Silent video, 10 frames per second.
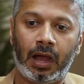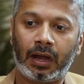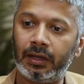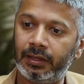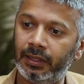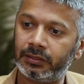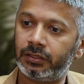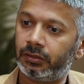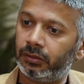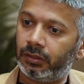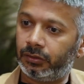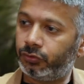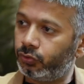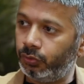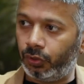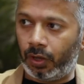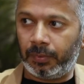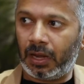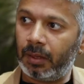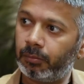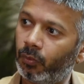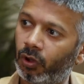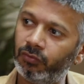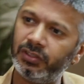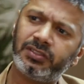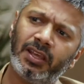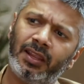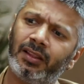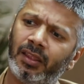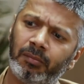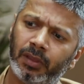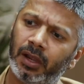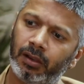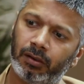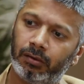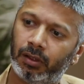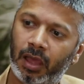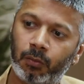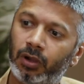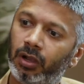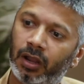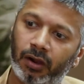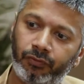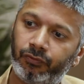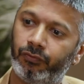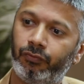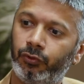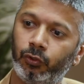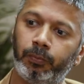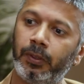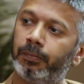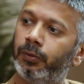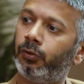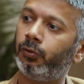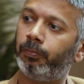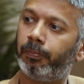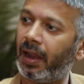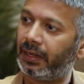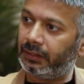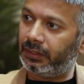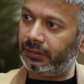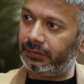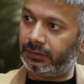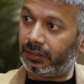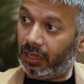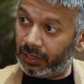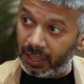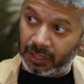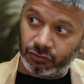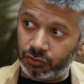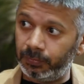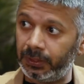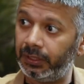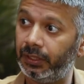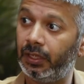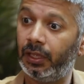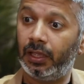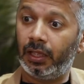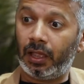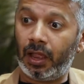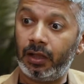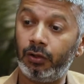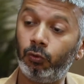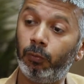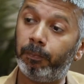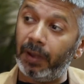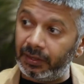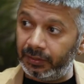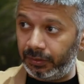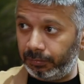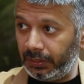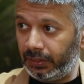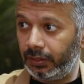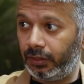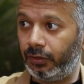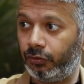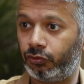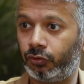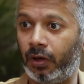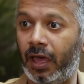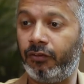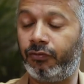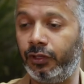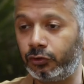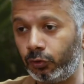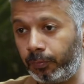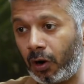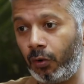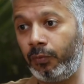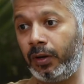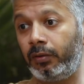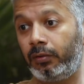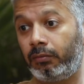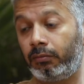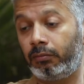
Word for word: architects and in the studio. I mean, I am always telling them that I would love few people to practice against me hmm. and do better than me. Hmm. So I feel so proud when